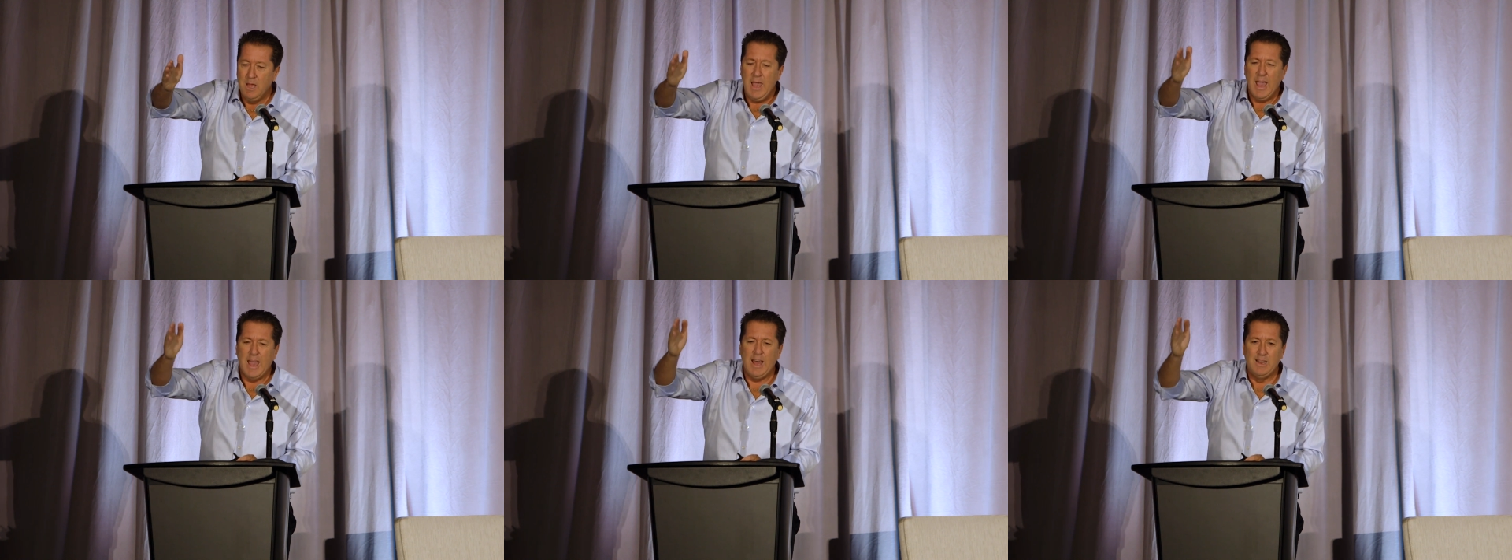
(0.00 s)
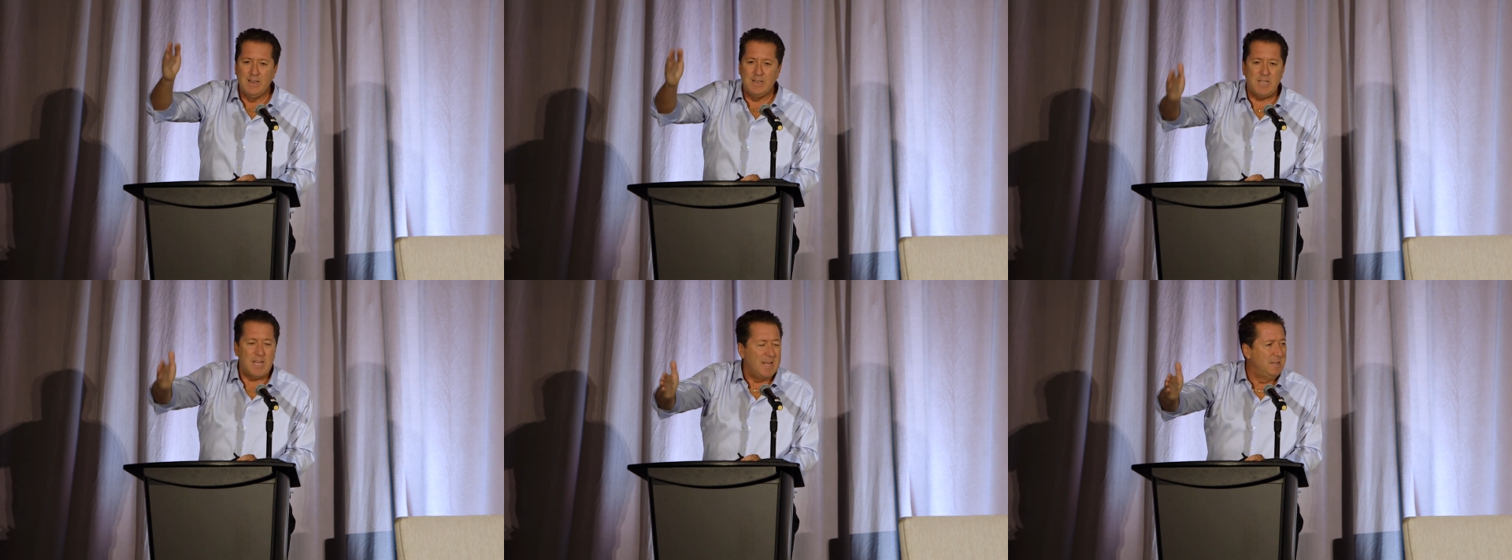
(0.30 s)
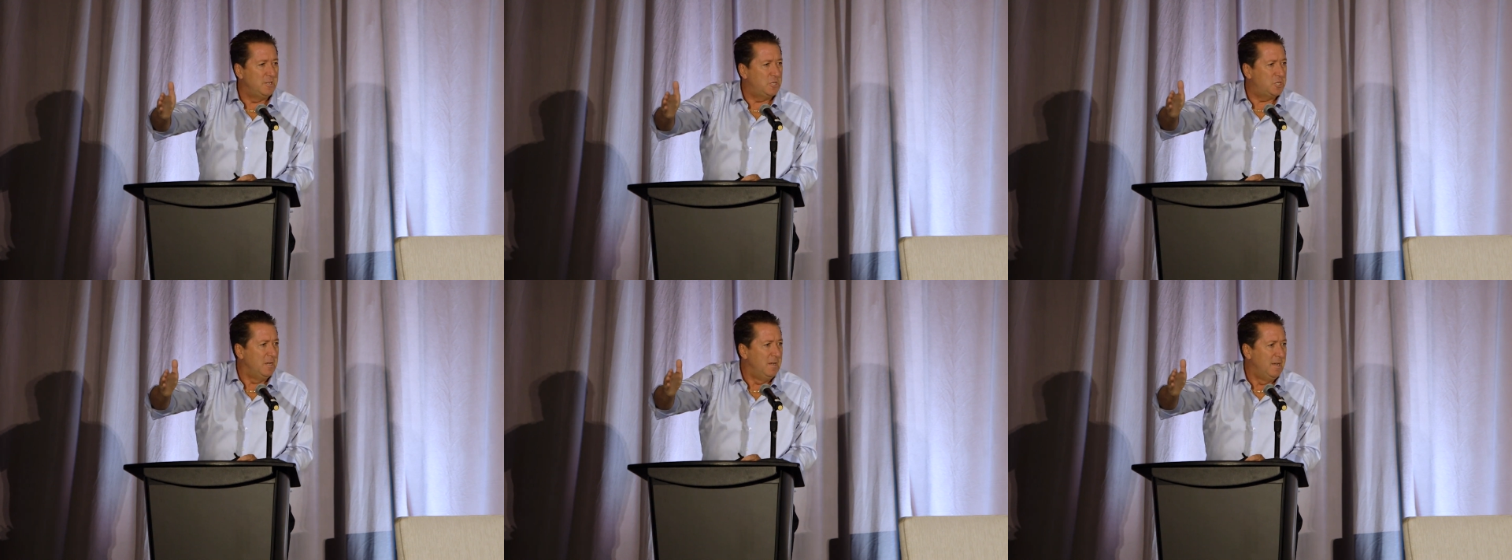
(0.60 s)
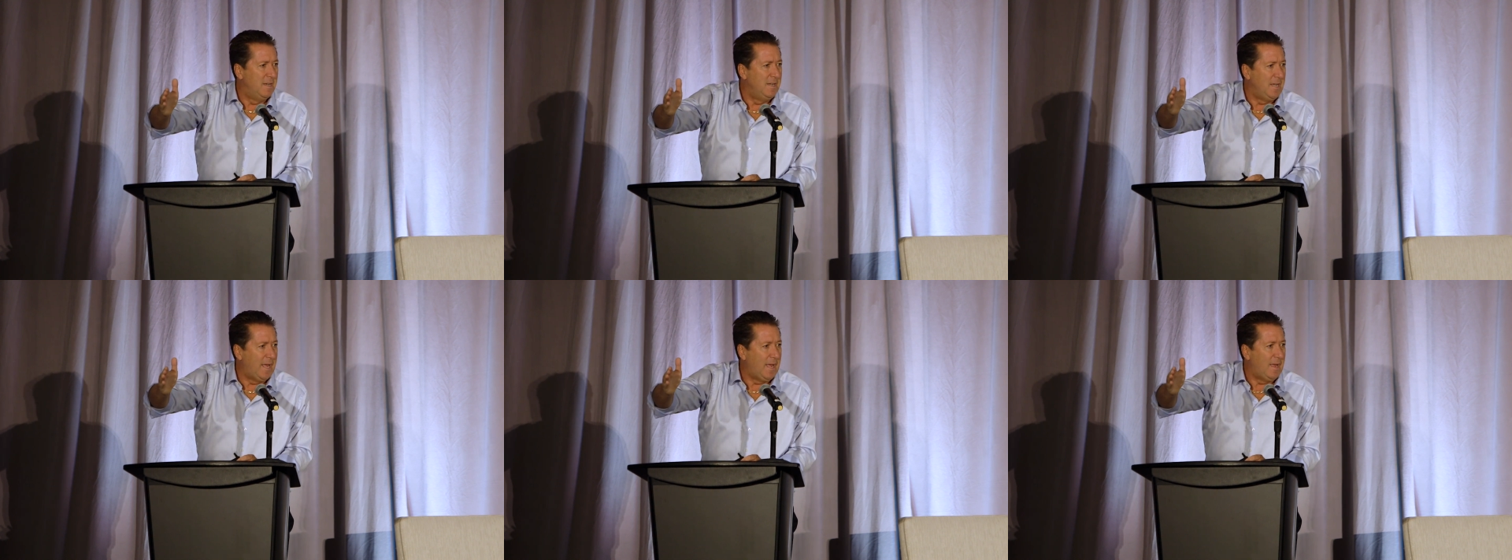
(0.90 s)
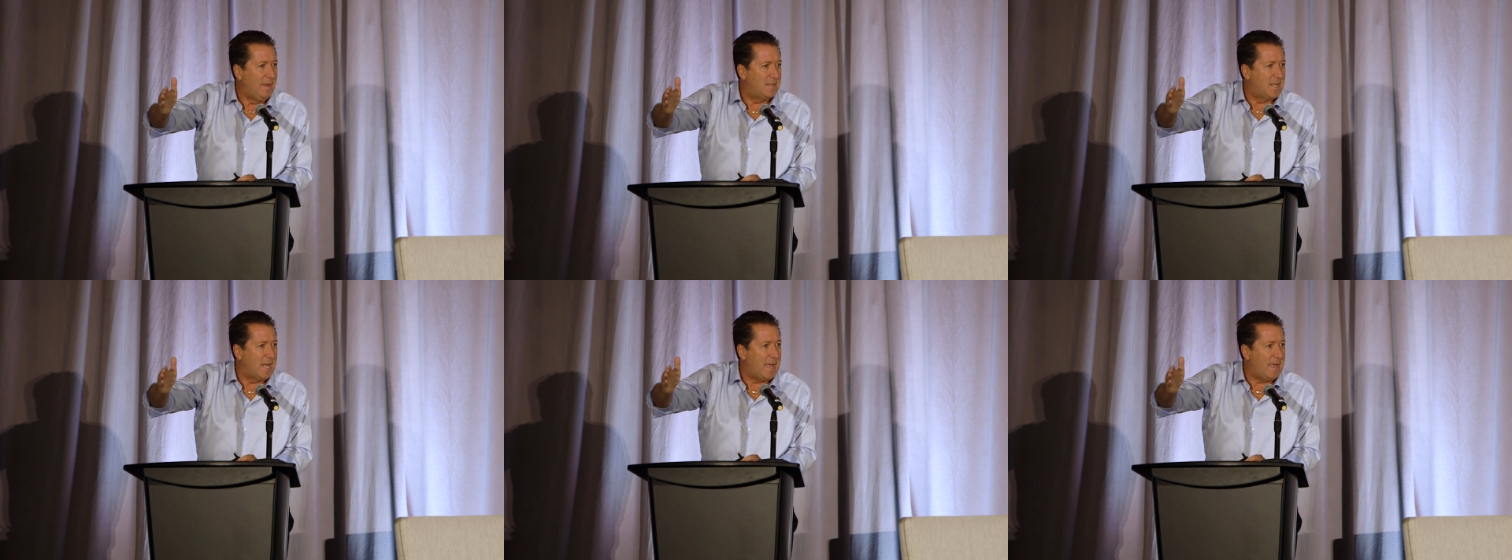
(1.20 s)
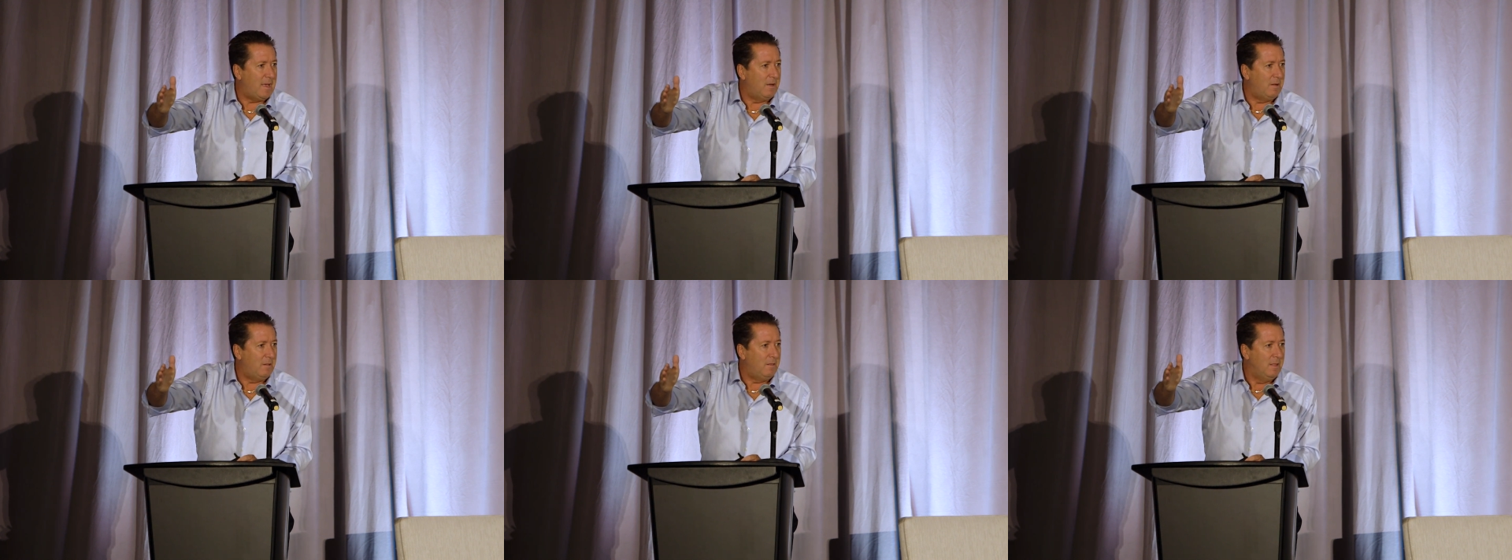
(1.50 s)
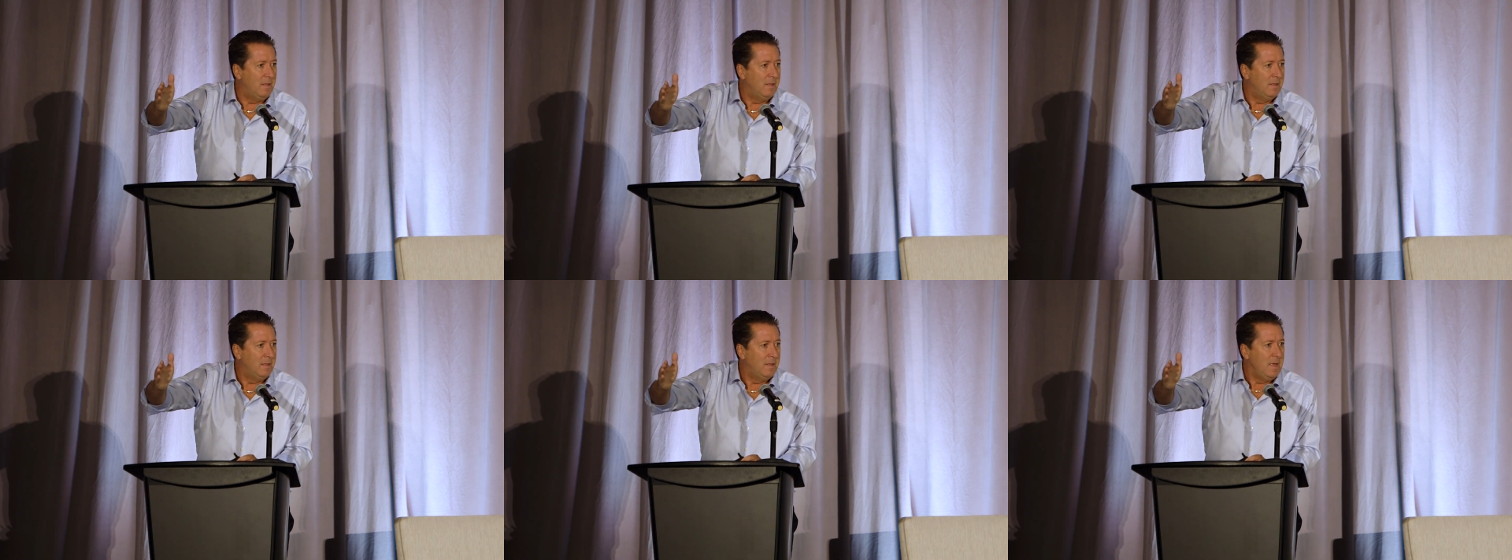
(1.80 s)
and attention to detail,